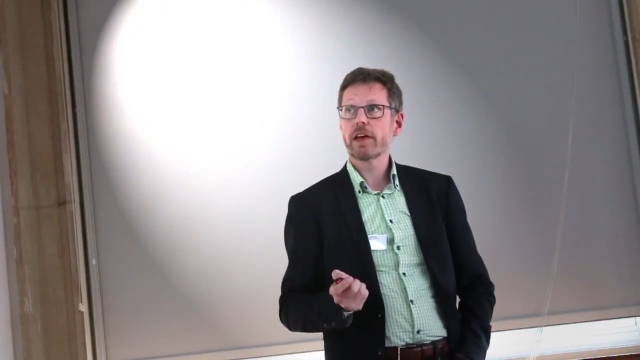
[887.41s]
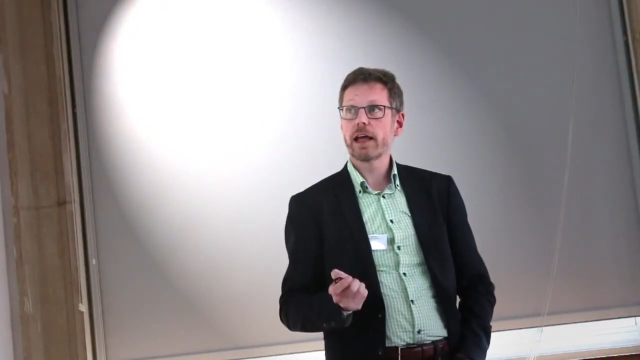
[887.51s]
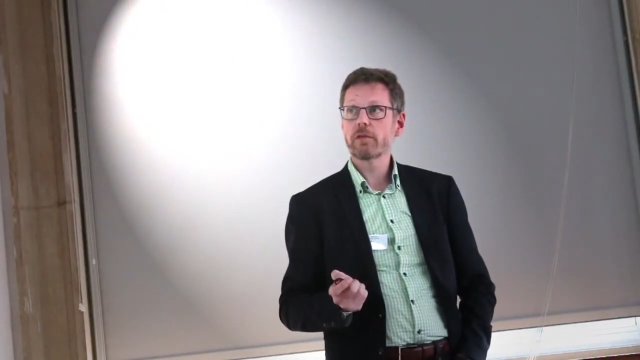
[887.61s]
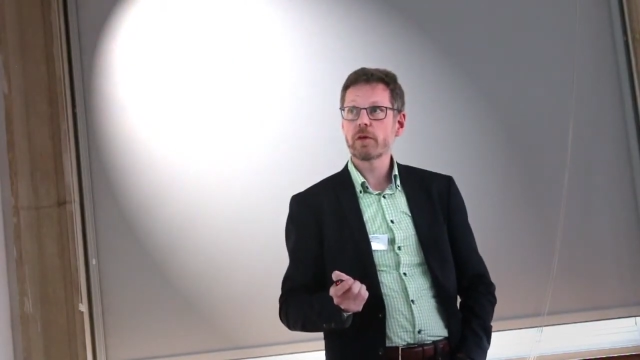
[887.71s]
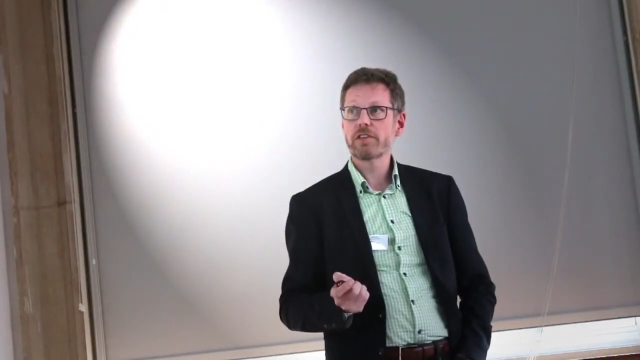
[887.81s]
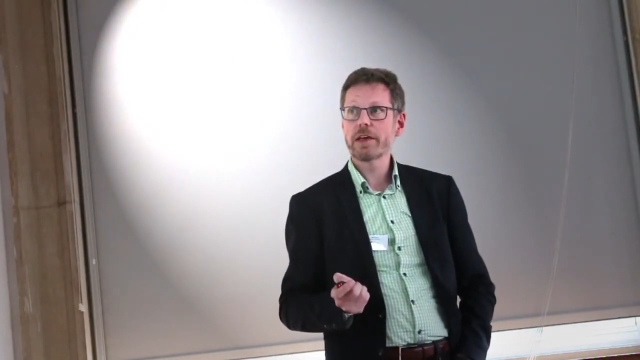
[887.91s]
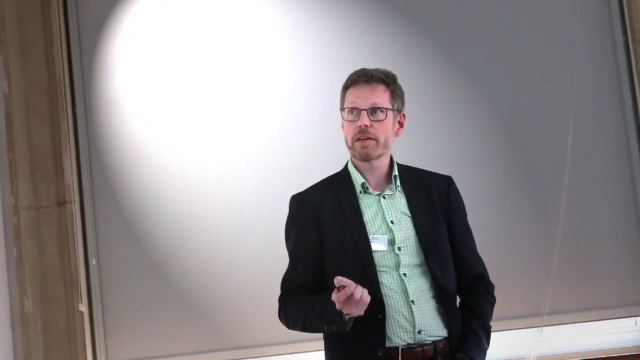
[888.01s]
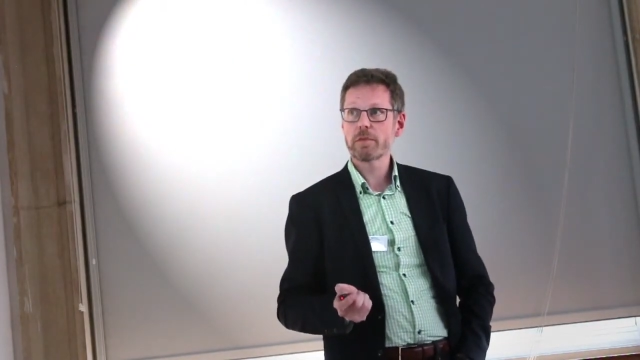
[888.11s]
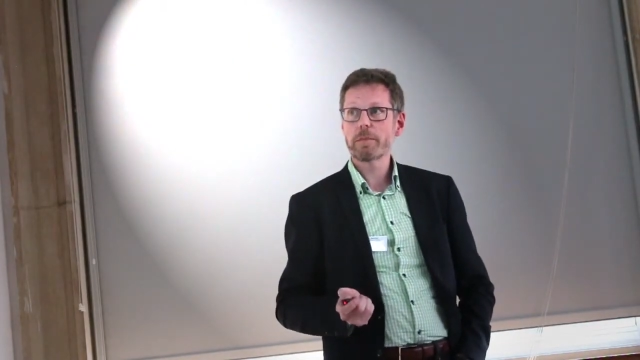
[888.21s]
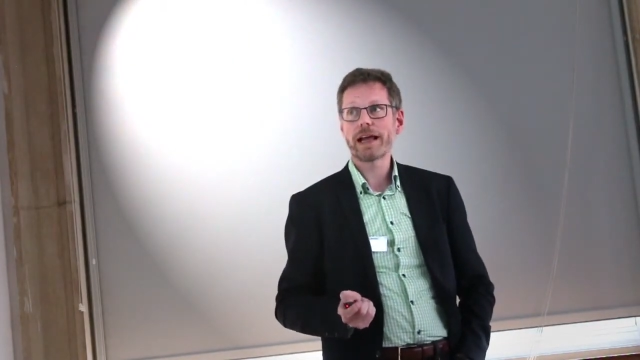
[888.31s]
and we see
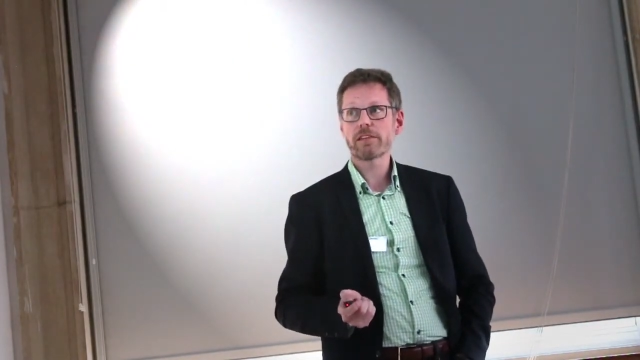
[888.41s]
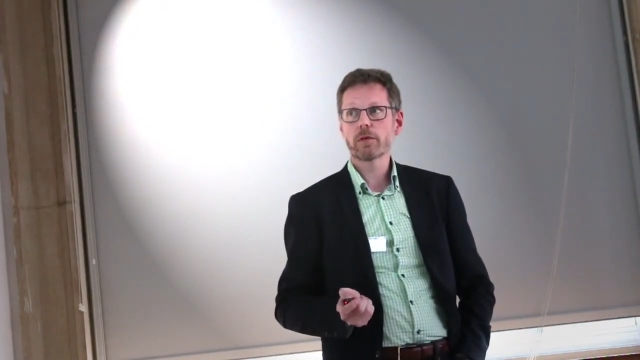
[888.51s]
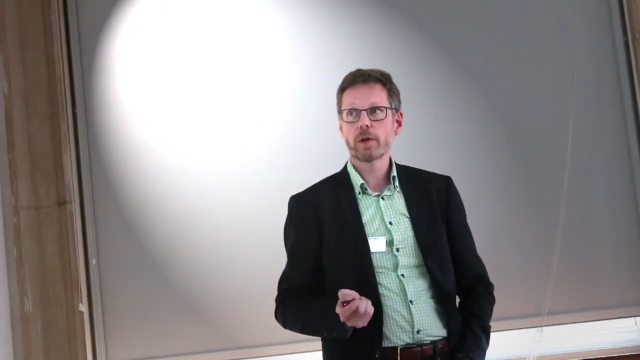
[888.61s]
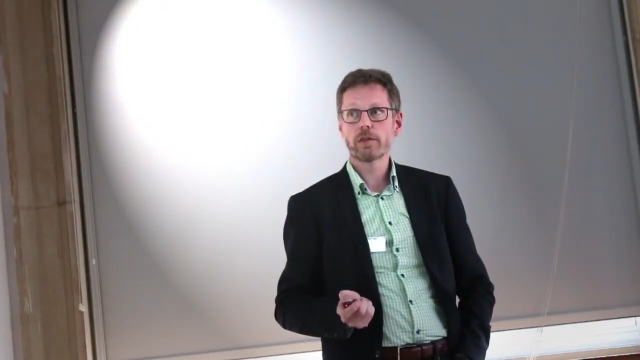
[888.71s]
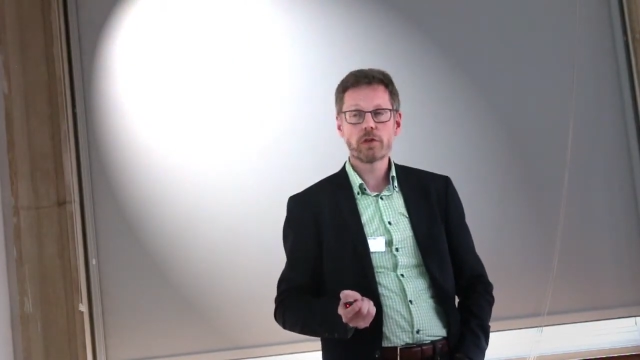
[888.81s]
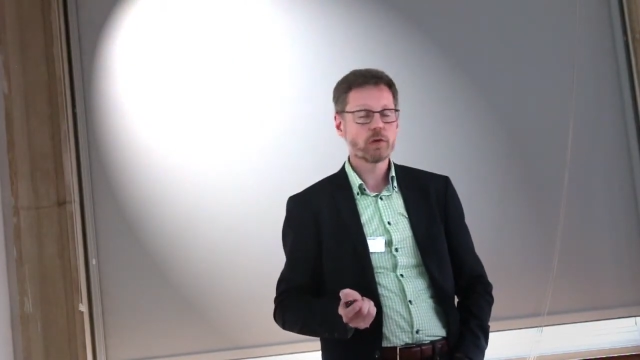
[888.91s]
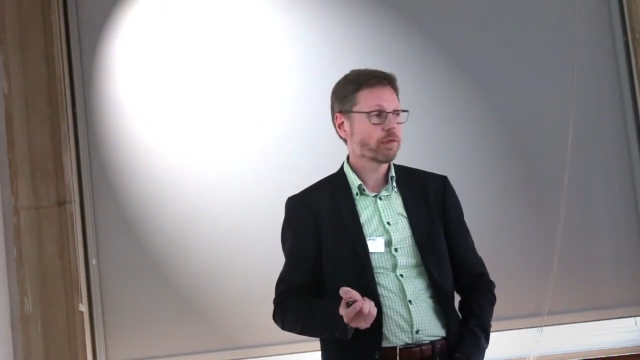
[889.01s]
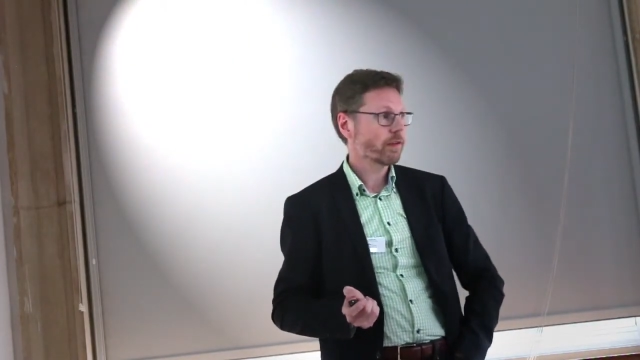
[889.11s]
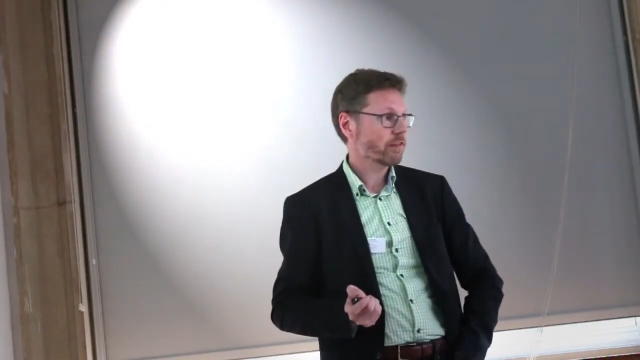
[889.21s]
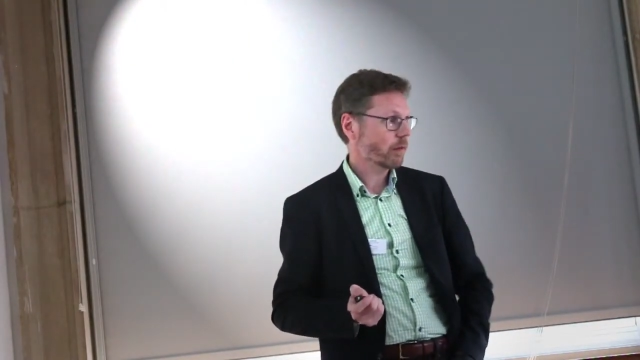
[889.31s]
a pattern which looks
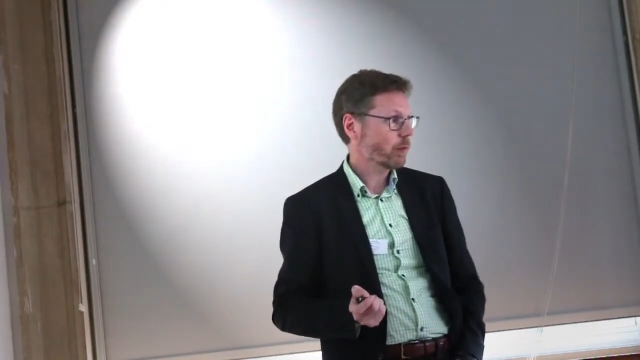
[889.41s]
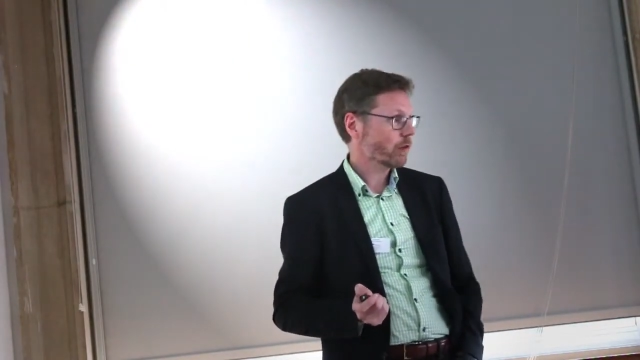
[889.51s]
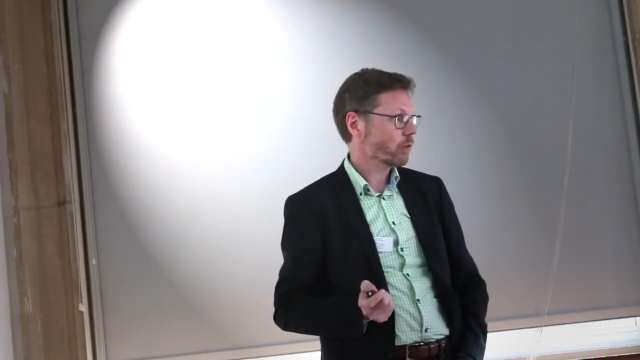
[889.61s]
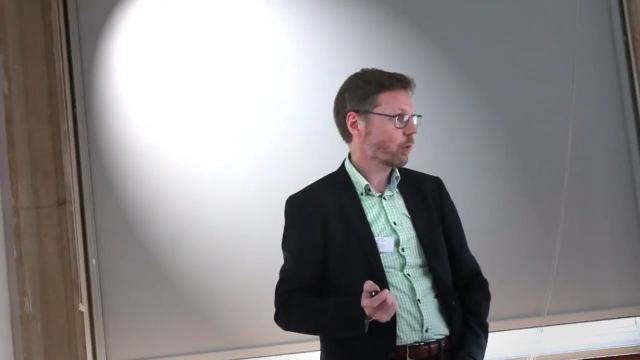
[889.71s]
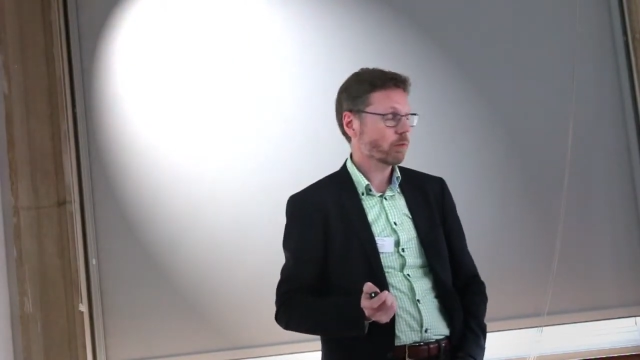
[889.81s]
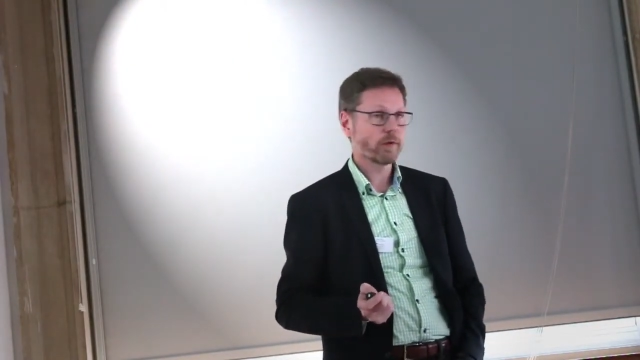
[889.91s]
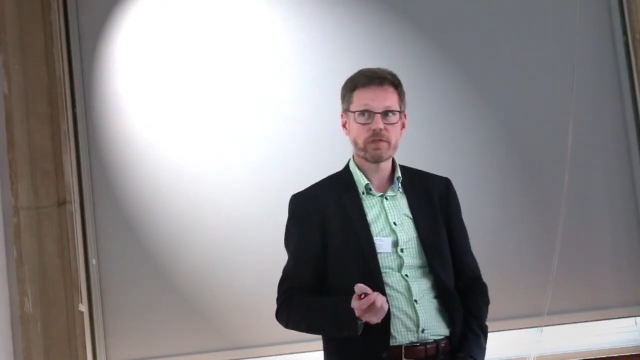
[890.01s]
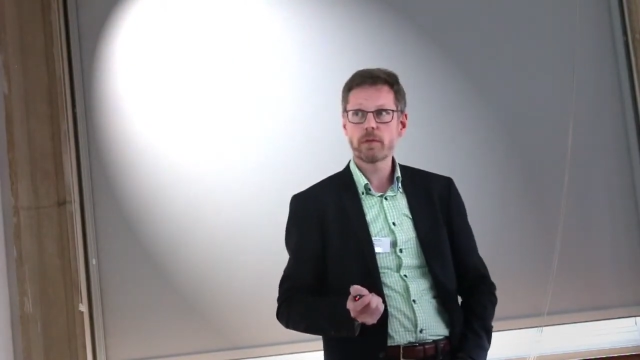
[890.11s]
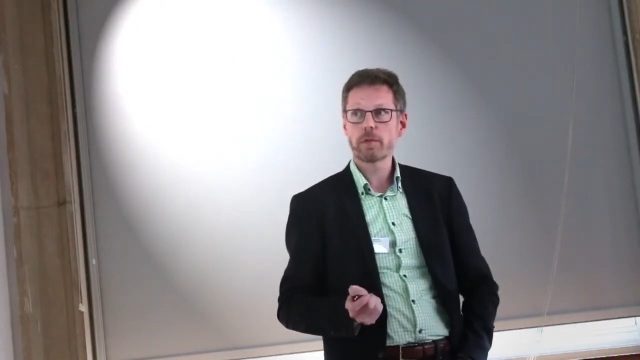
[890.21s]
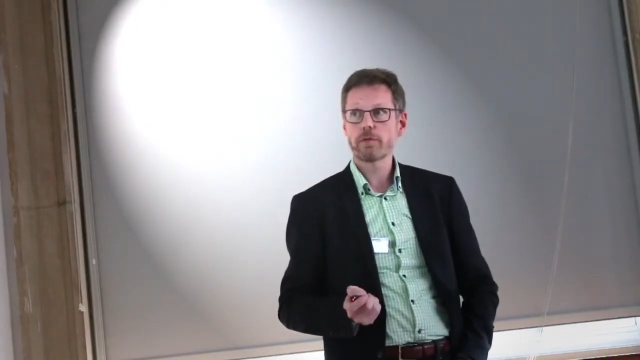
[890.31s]
very similar to what we've
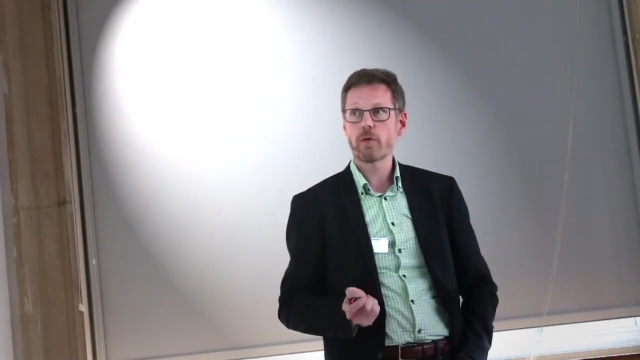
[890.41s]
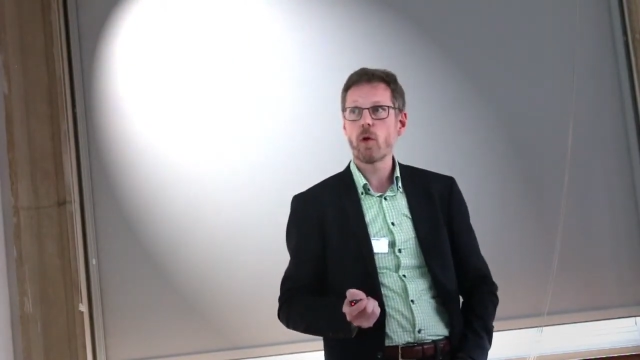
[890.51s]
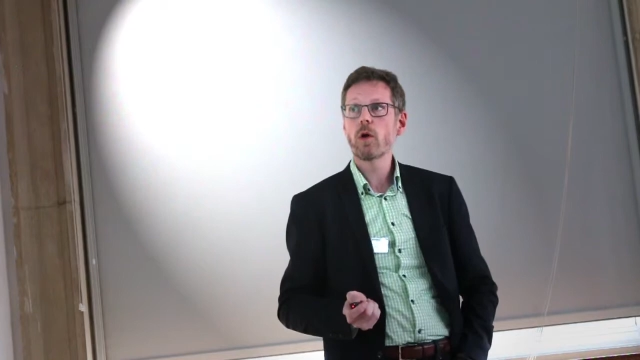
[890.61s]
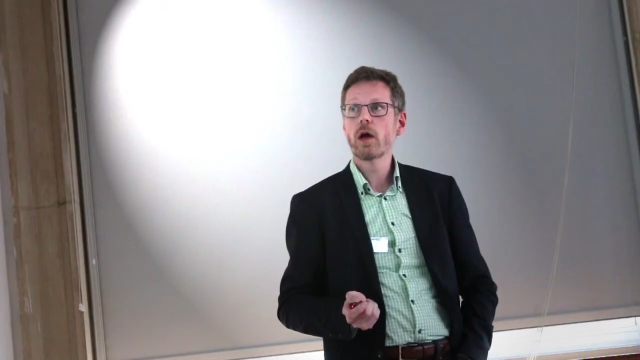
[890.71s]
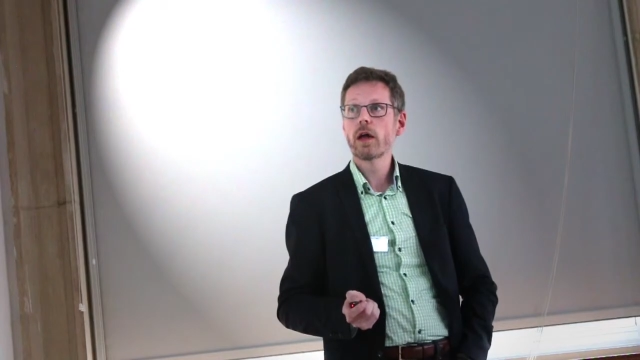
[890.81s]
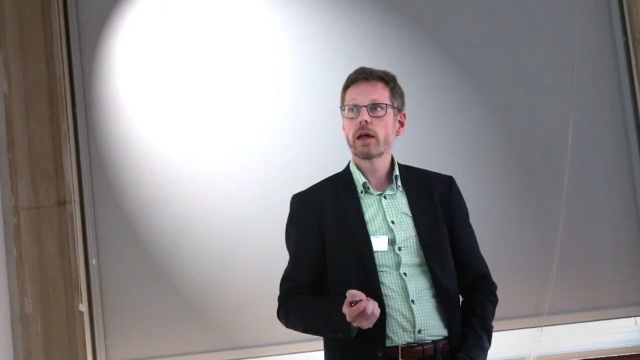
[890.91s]
seen before.